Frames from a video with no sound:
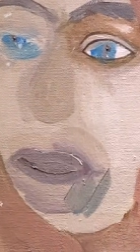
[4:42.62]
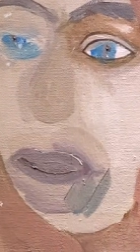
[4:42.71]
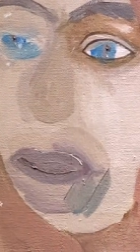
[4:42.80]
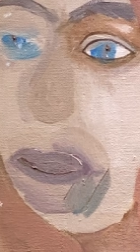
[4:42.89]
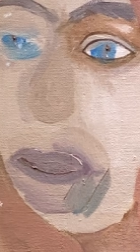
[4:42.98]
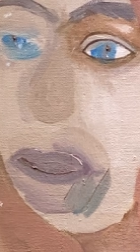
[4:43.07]
And it's a
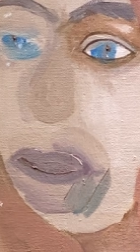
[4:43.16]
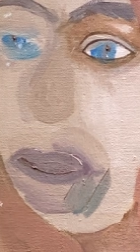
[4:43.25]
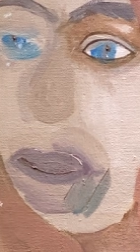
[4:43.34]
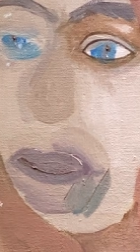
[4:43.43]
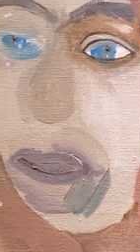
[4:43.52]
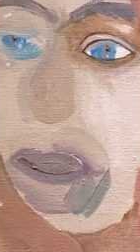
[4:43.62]
little bit on the
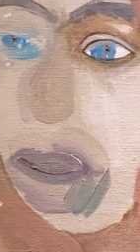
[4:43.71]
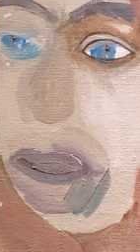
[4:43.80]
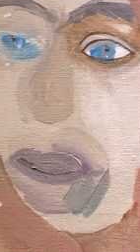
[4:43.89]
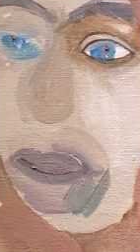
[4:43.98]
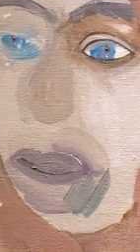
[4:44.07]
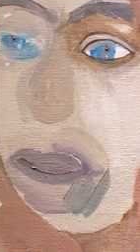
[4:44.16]
dry side.
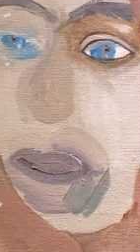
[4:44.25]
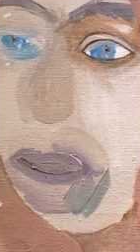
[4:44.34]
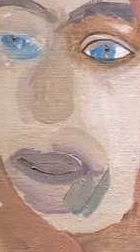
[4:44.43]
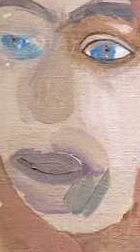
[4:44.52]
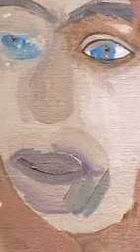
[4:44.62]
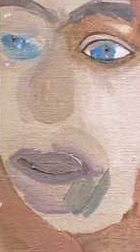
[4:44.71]

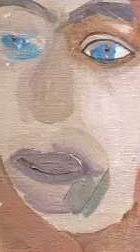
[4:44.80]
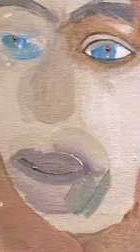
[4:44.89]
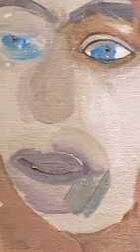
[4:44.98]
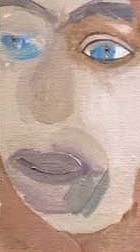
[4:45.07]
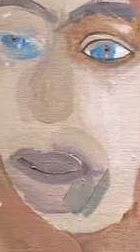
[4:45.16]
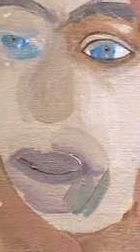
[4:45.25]
Add a little bit
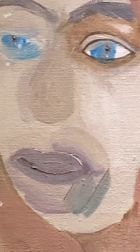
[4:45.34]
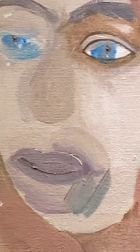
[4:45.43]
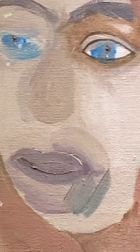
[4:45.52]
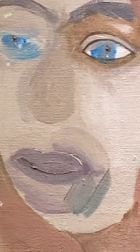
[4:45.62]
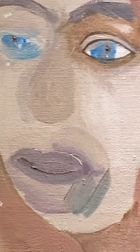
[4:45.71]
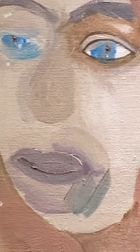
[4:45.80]
of water to the
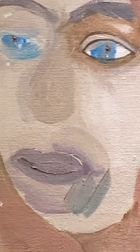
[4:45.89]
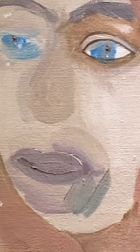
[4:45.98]
brush,